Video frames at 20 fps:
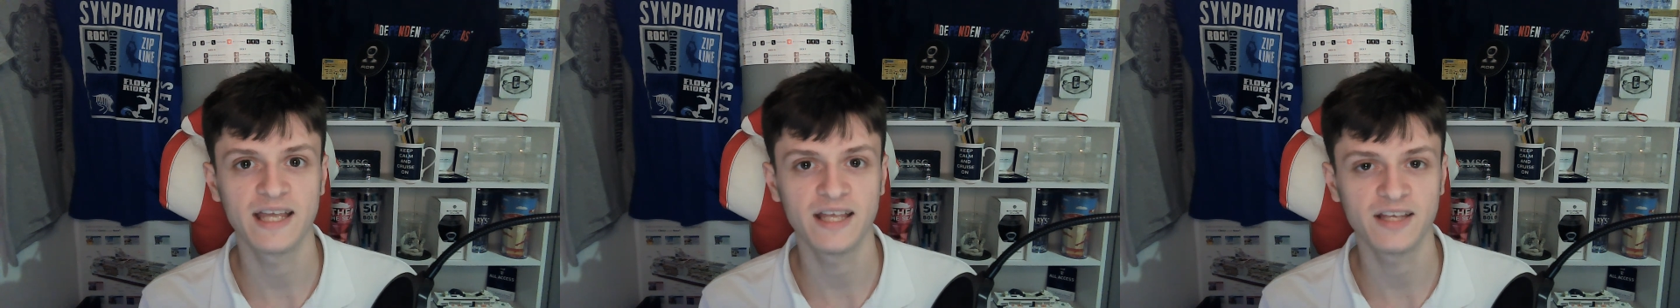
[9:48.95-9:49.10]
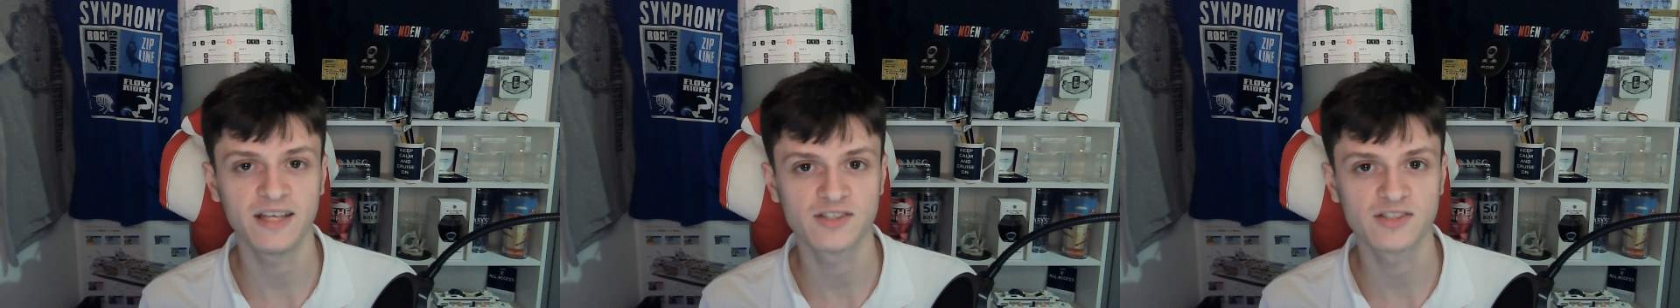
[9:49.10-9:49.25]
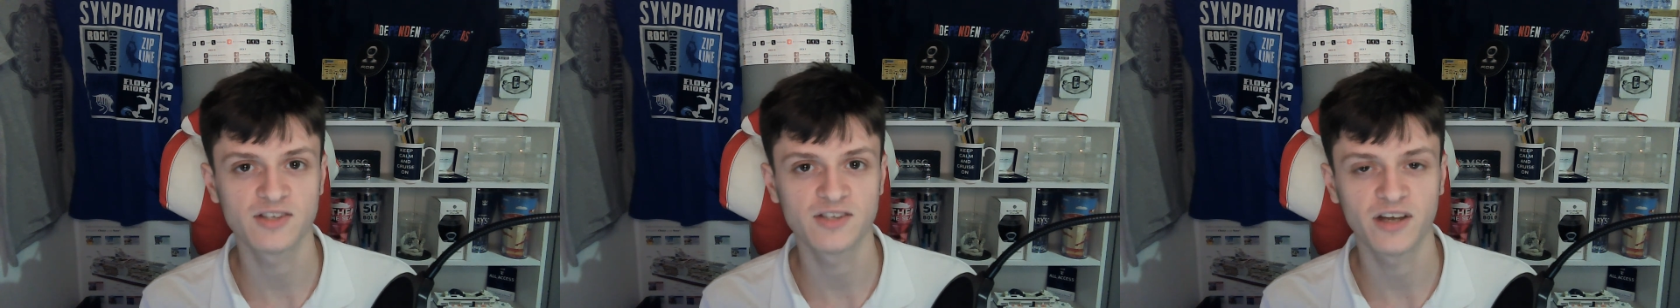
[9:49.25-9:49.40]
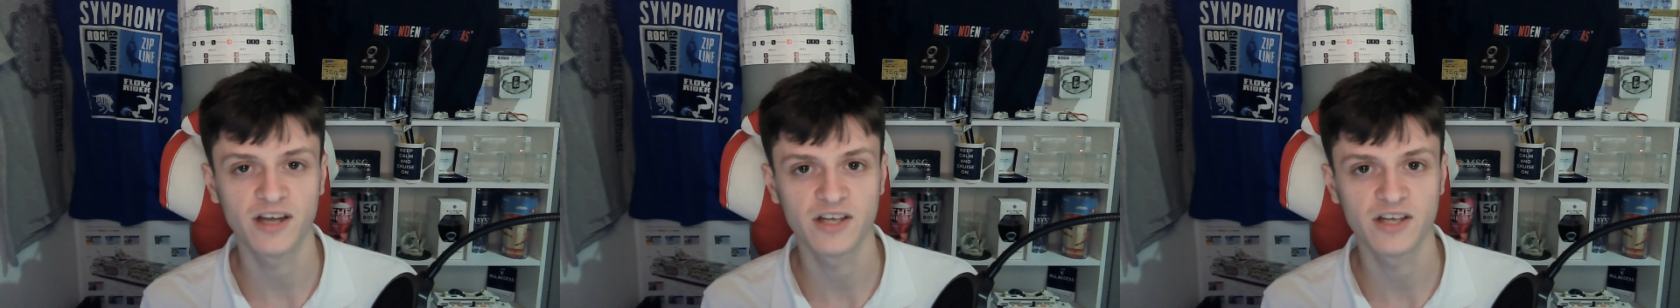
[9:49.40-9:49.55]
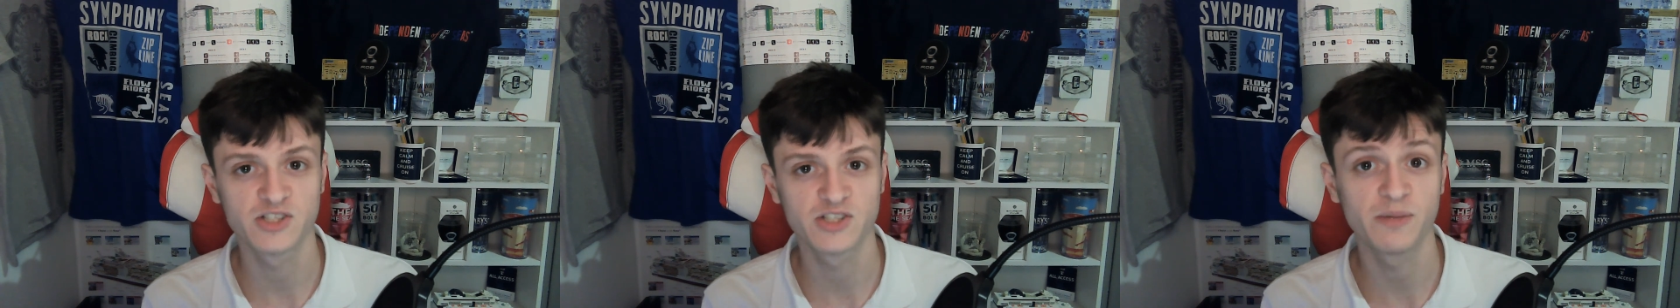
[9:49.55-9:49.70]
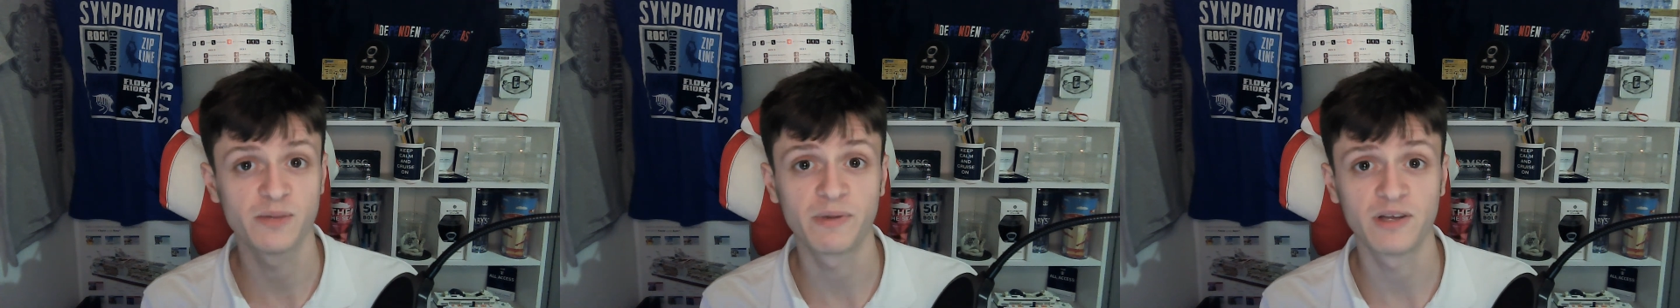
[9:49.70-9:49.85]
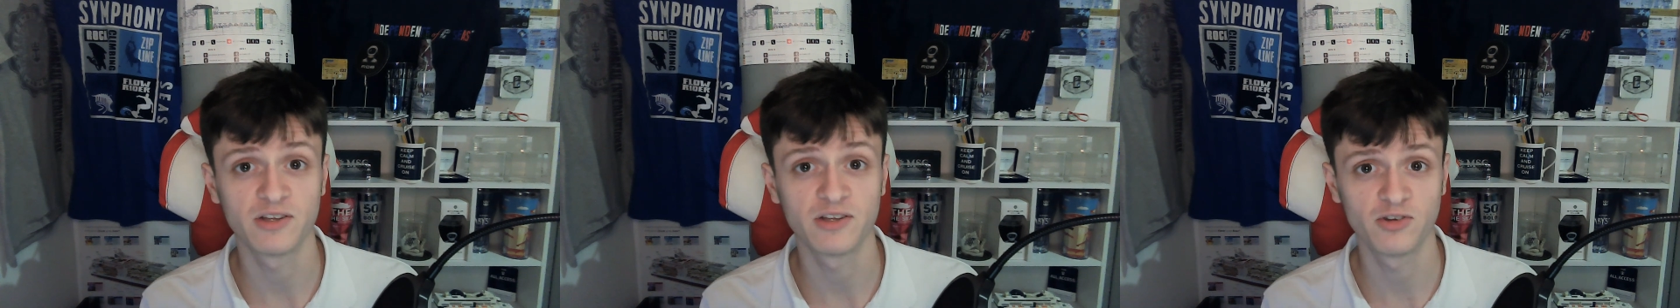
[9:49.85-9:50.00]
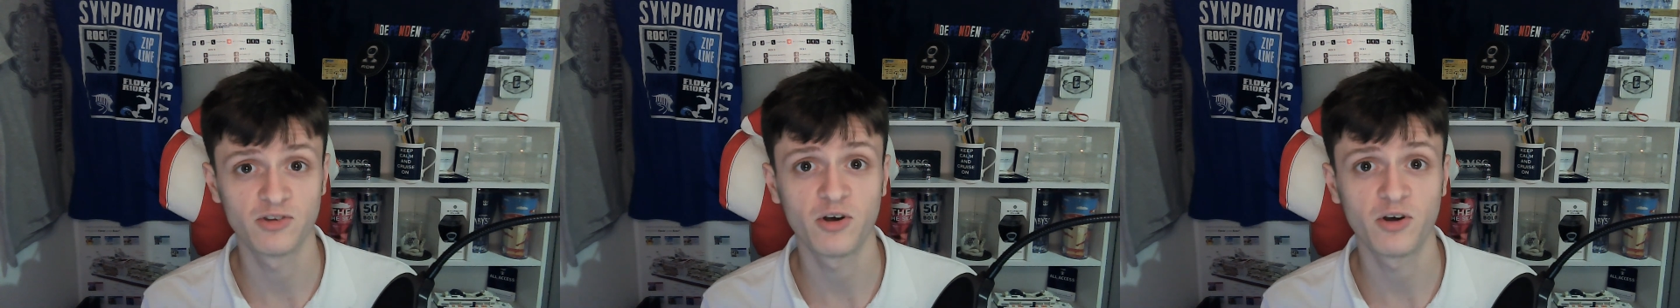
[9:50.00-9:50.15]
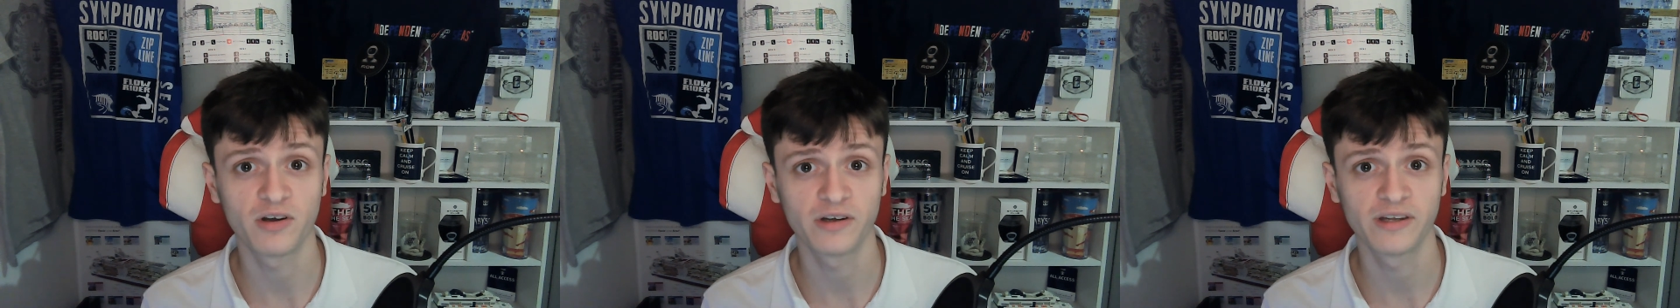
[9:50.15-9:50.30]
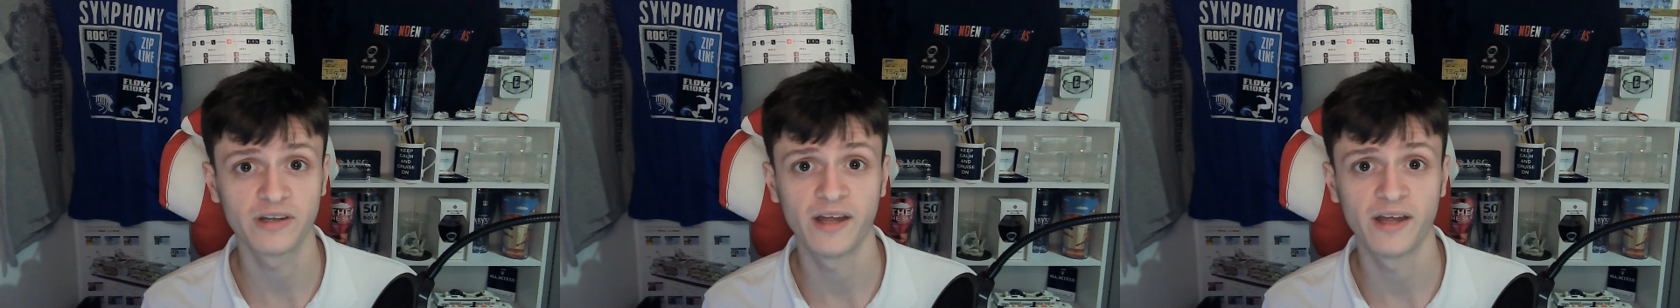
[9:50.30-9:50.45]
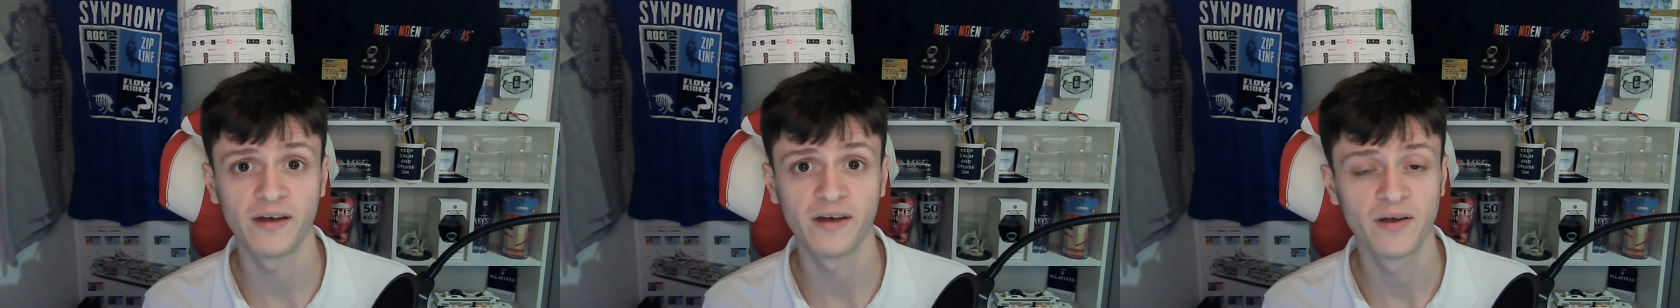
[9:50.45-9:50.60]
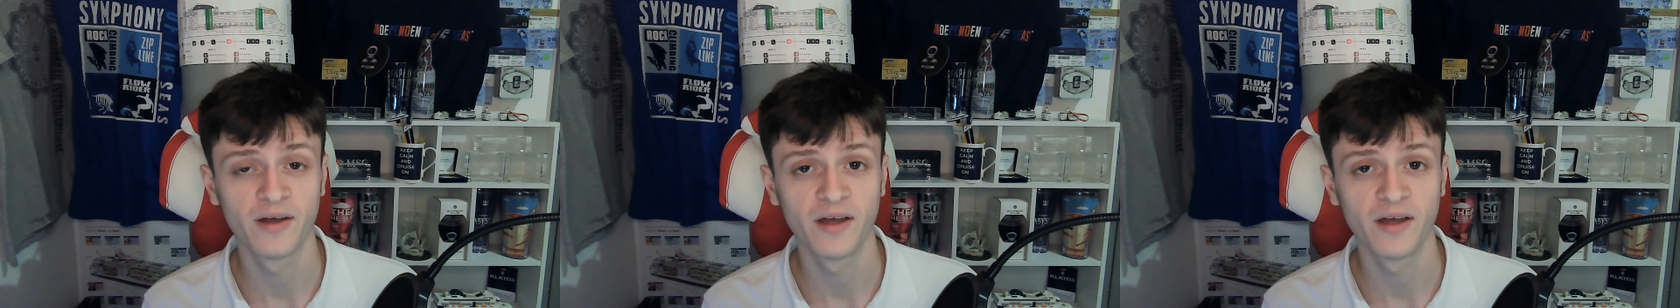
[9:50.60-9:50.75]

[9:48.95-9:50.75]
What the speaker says: it's like a ship can dock there.